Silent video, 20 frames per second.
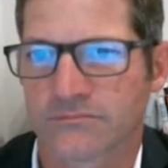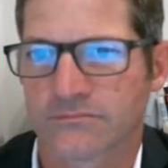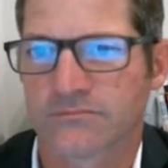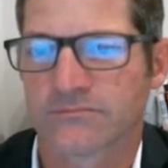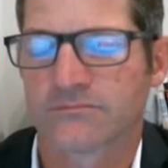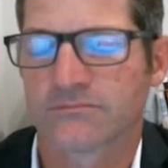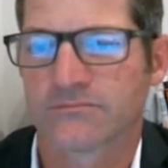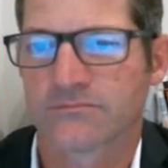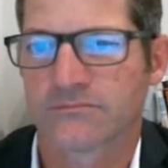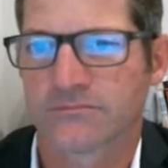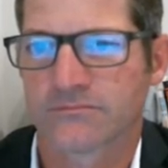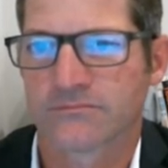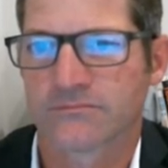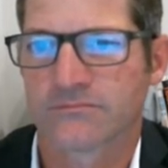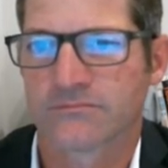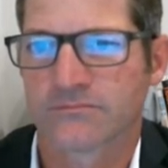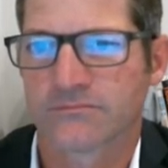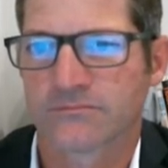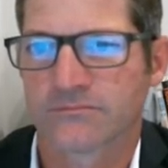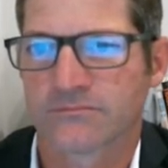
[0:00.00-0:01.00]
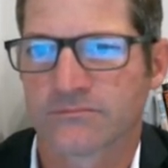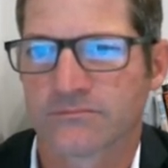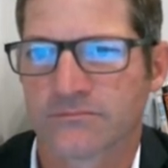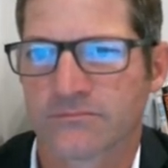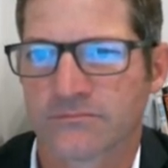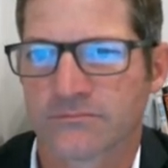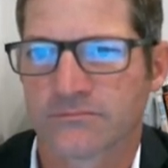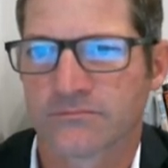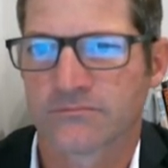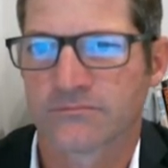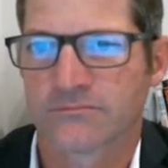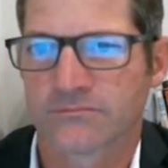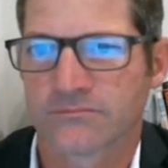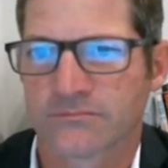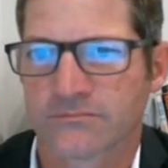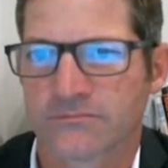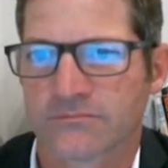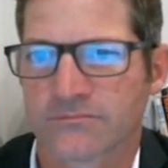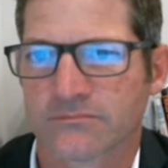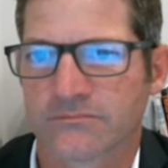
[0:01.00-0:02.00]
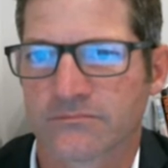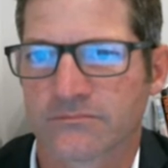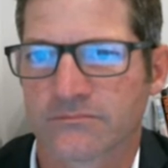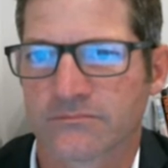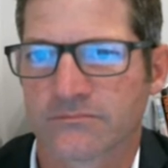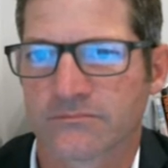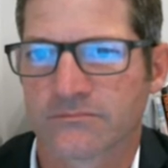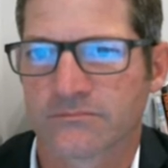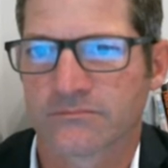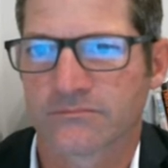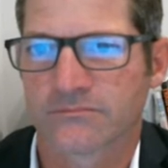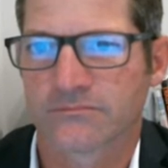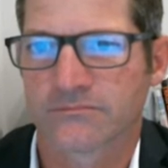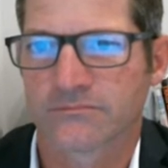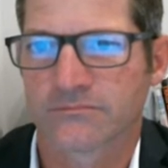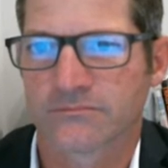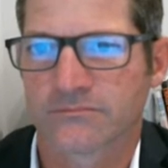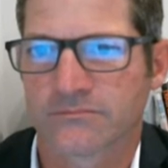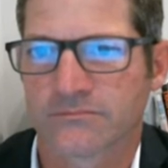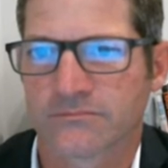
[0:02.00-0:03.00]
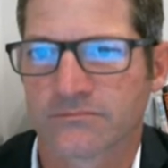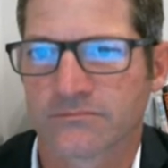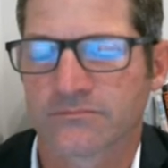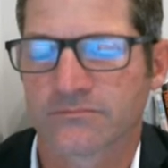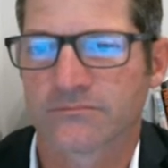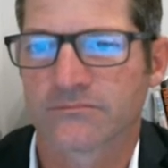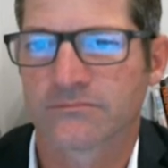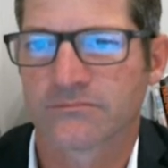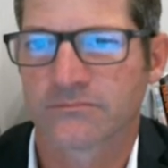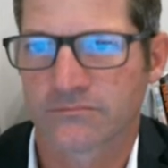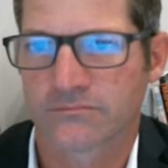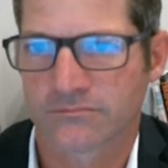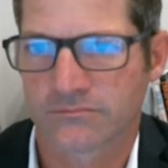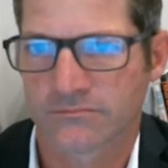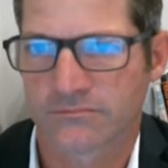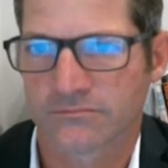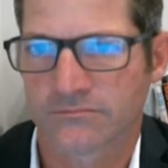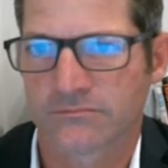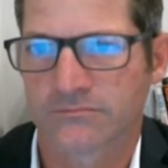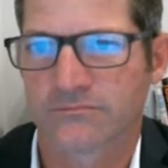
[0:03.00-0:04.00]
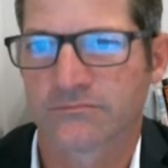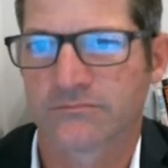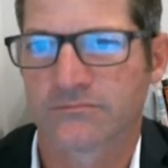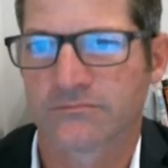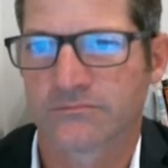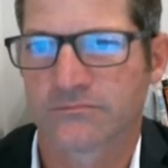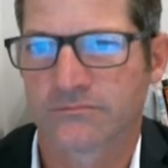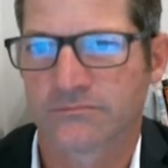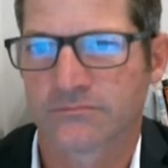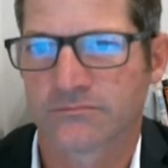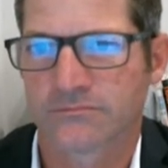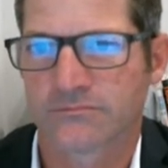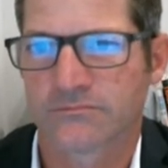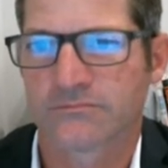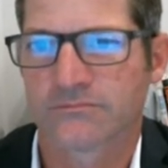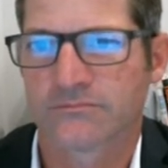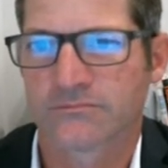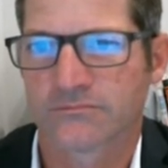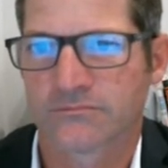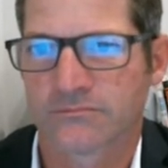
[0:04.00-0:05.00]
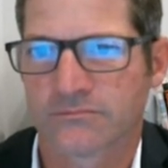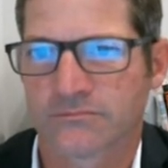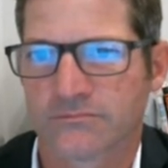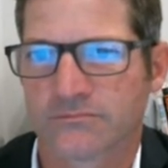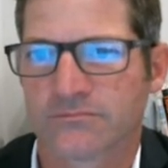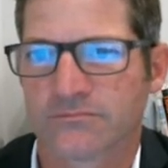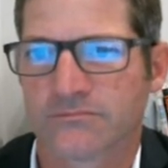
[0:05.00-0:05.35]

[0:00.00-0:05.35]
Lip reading: This person isn't speaking.